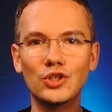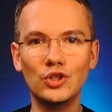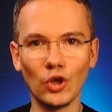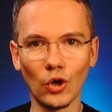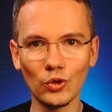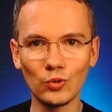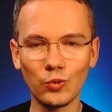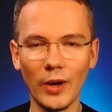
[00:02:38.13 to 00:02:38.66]

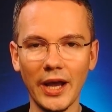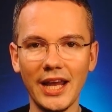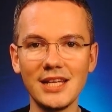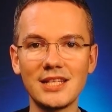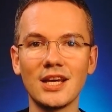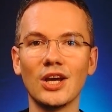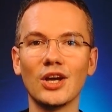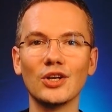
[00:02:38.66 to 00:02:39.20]
don't
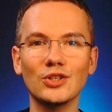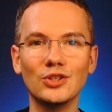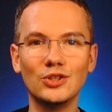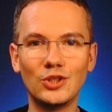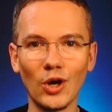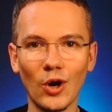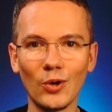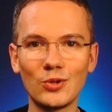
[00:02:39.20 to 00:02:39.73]
wait,
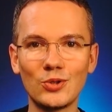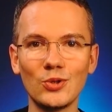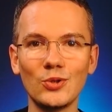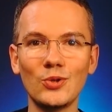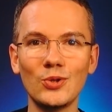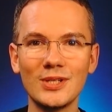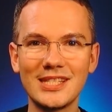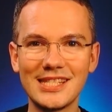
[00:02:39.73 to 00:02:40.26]
go
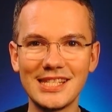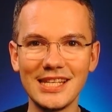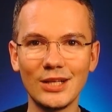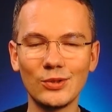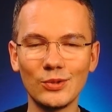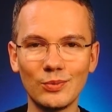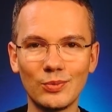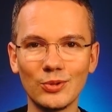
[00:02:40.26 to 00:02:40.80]
to
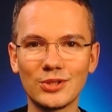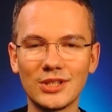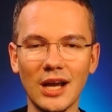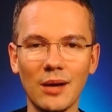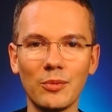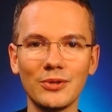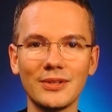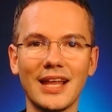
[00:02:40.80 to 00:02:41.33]
SQL
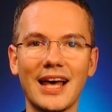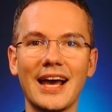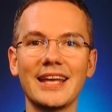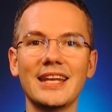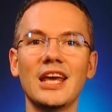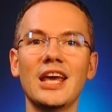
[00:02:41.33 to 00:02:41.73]
Bootcamp Online,